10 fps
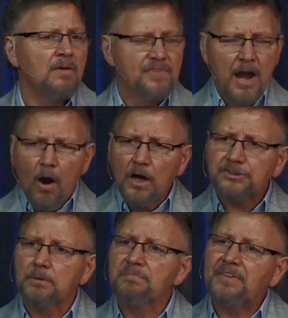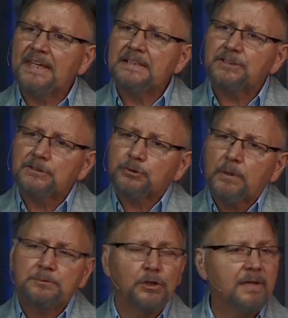There are some things in
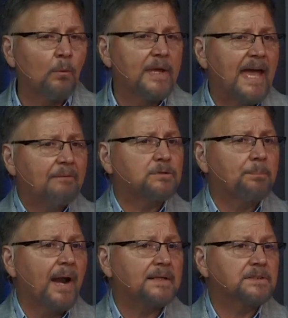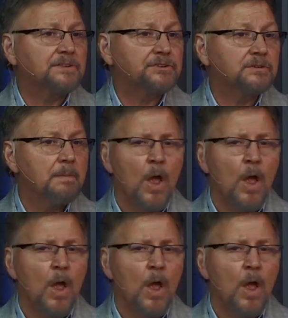Scripture that we have to practice.